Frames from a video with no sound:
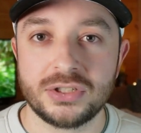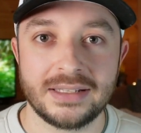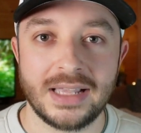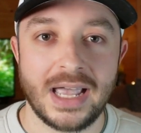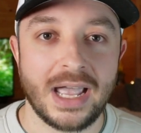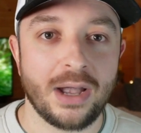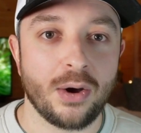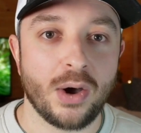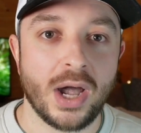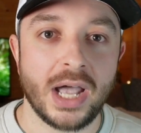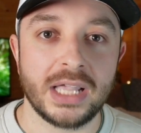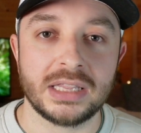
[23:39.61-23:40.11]

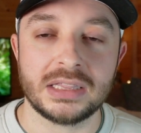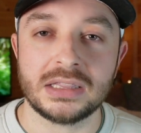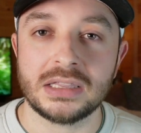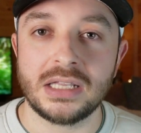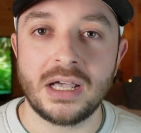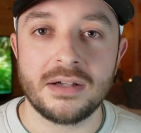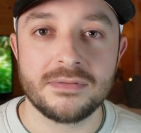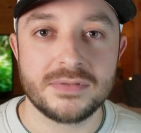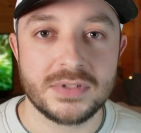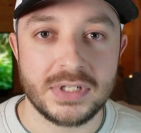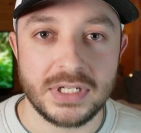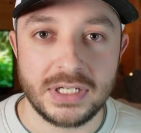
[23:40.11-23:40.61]
I'd
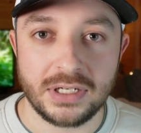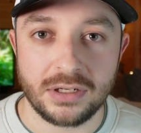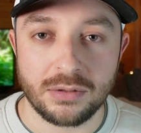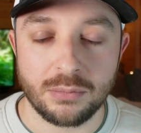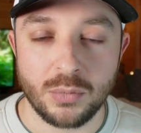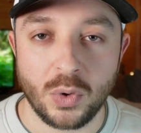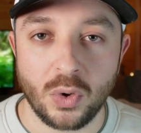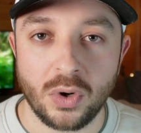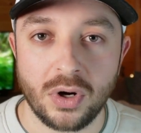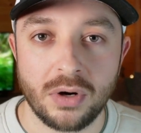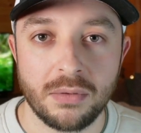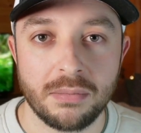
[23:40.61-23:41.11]
love to hear
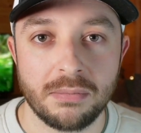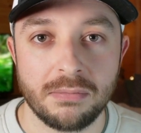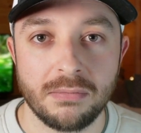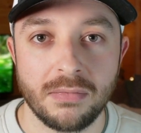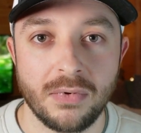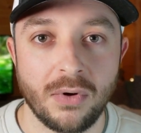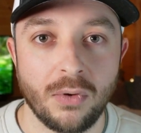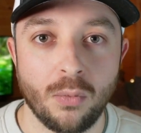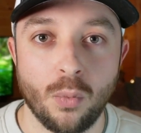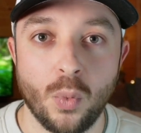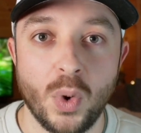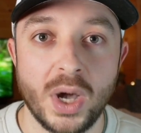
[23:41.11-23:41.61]
more of
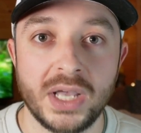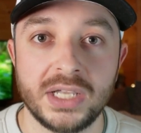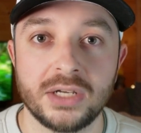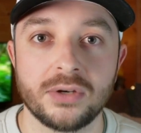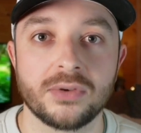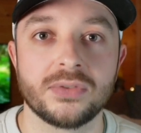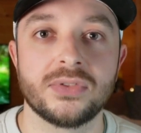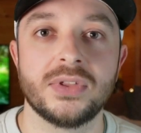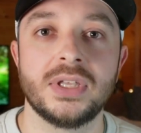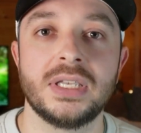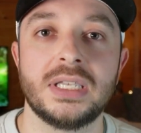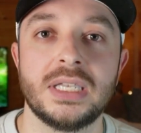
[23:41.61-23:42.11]
what
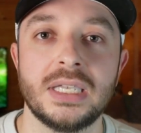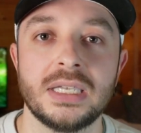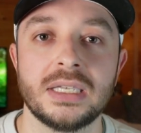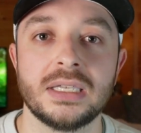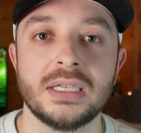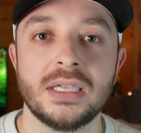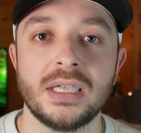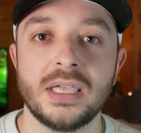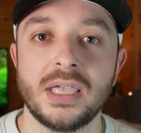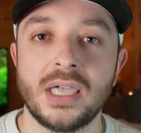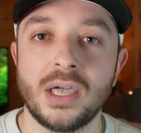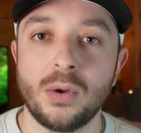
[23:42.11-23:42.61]
you're
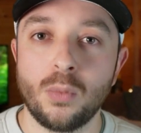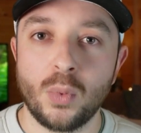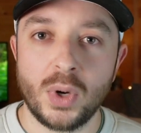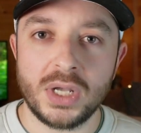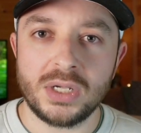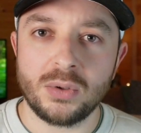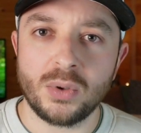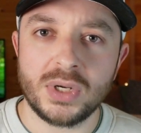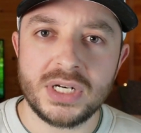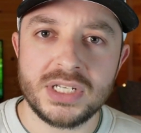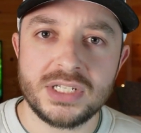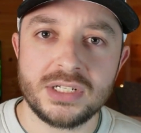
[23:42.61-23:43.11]
thinking and
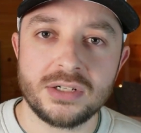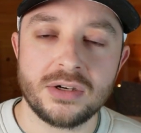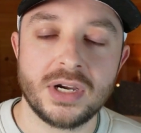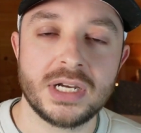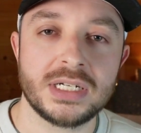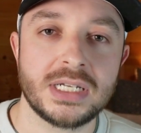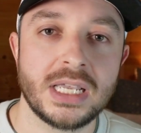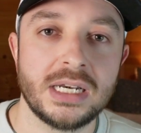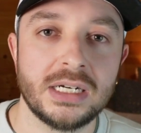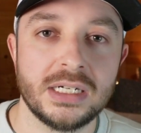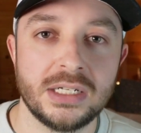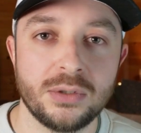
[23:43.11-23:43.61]
what is your
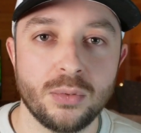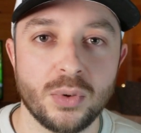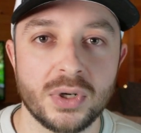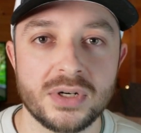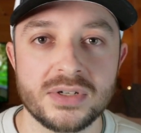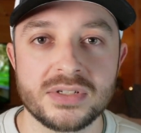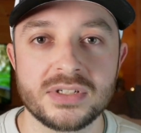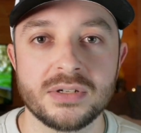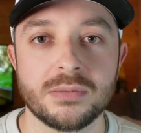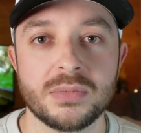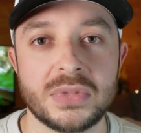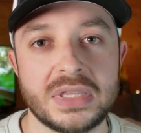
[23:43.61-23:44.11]
identity? What
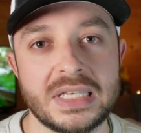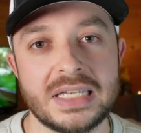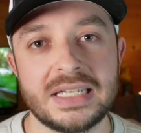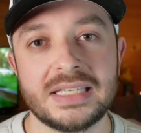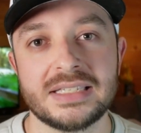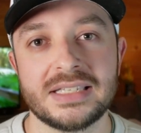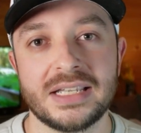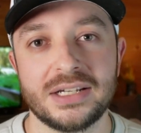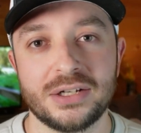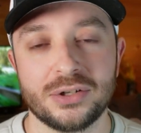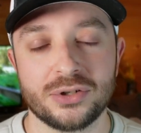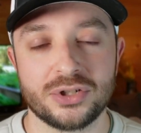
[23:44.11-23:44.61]
are some
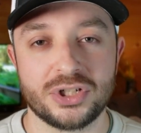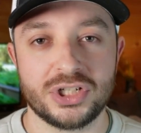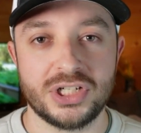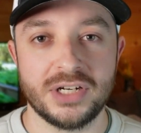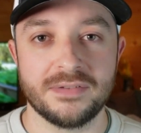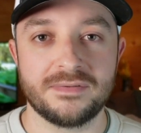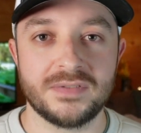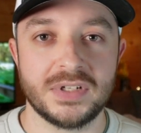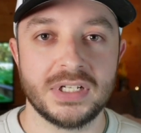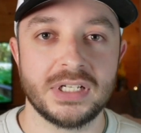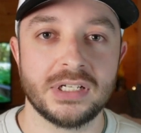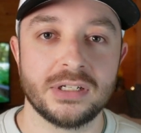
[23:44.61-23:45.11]
things that you're
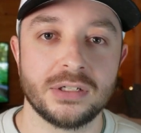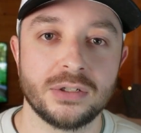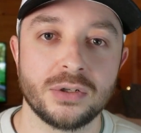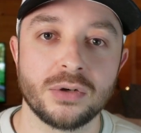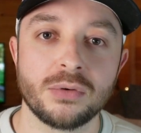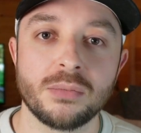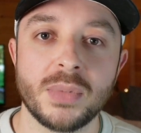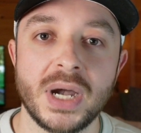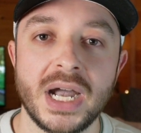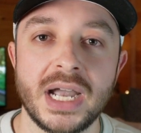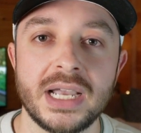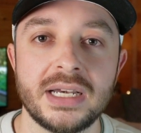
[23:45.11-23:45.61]
shifting in
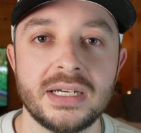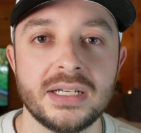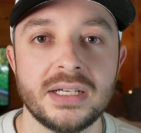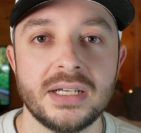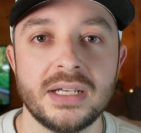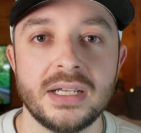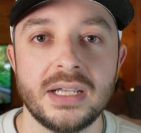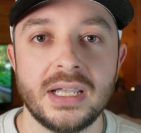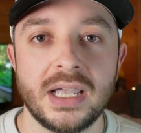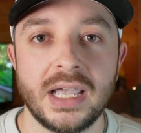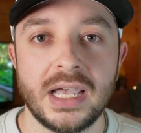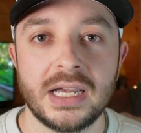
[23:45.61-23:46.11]
your mind
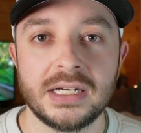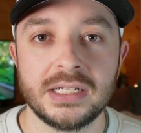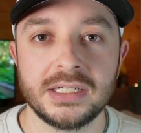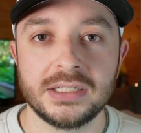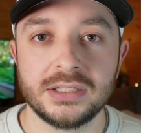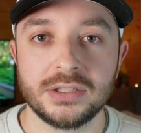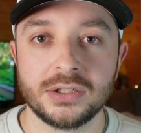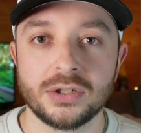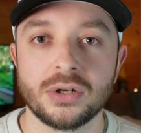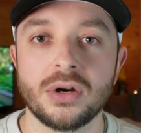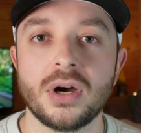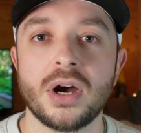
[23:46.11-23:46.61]
and
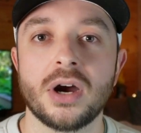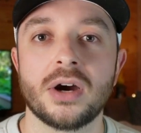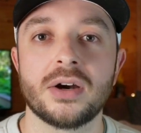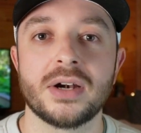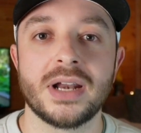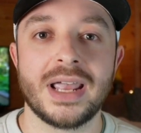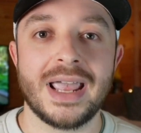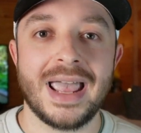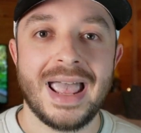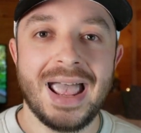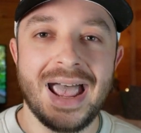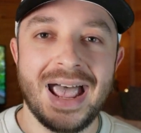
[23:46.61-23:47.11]
in your
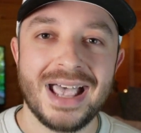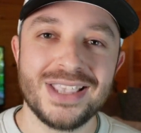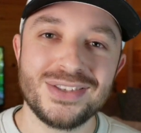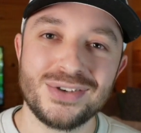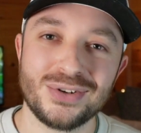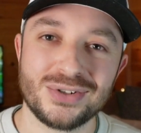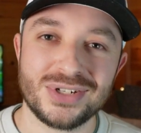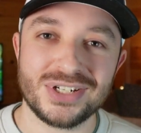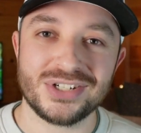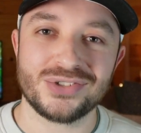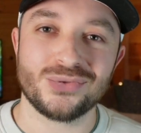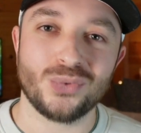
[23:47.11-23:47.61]
heart as
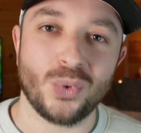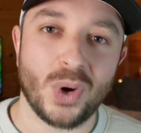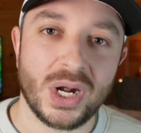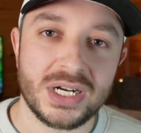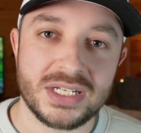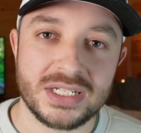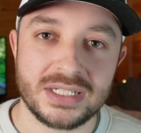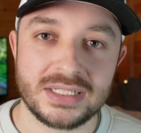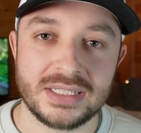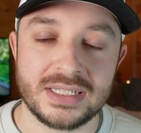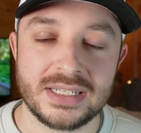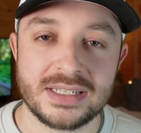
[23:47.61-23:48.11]
you're just
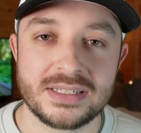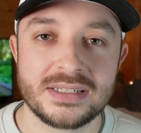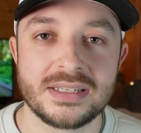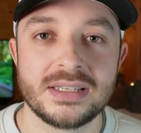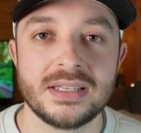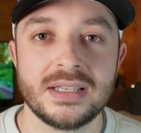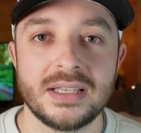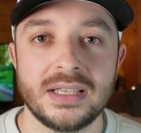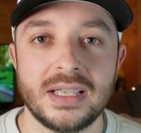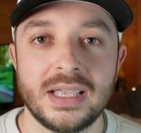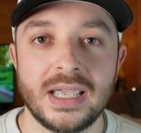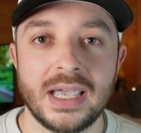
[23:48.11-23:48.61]
watching this?
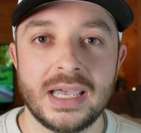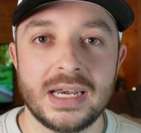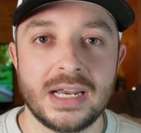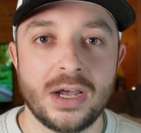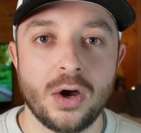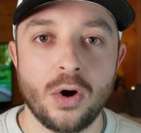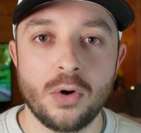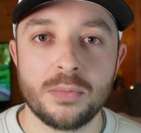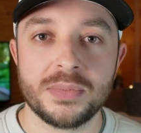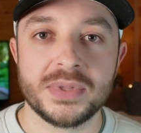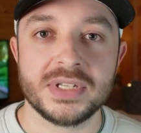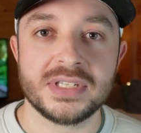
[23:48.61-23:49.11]
And I
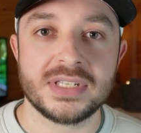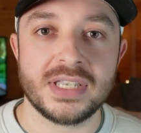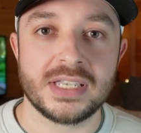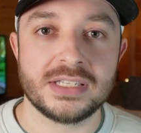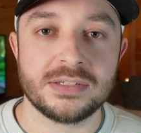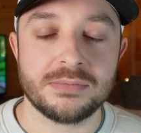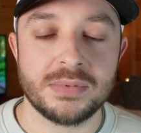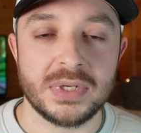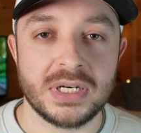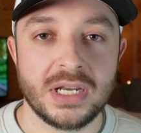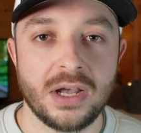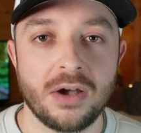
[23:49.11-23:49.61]
hope this
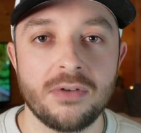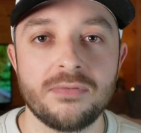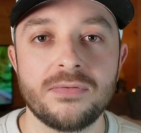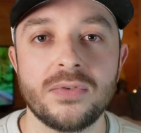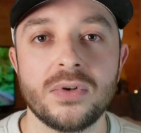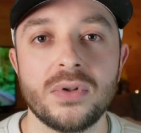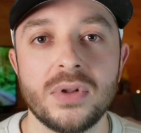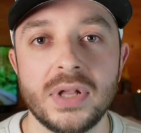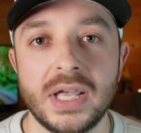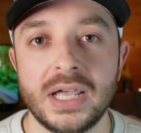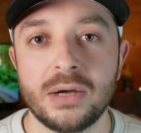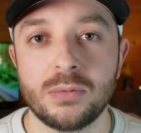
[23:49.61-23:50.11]
has been
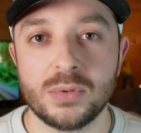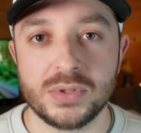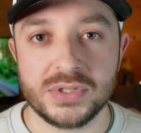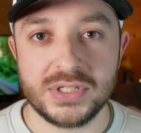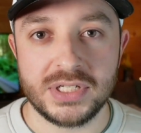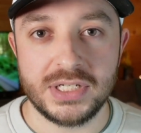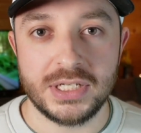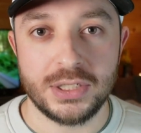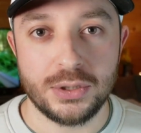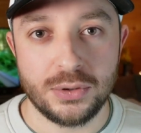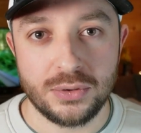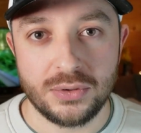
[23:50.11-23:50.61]
helpful, and we'll
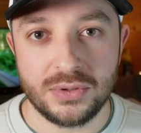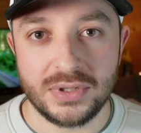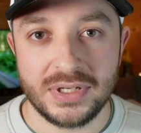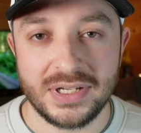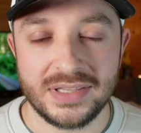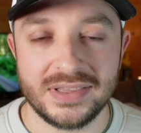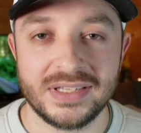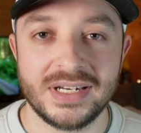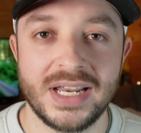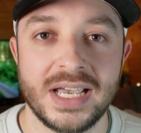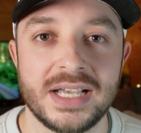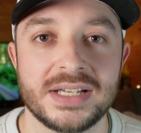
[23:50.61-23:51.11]
see you
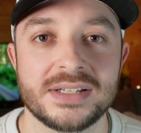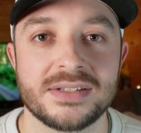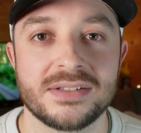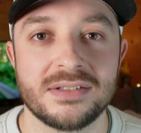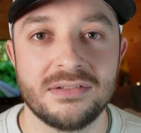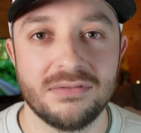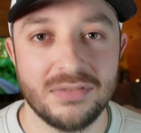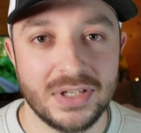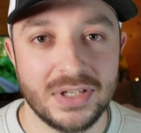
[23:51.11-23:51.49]
in the next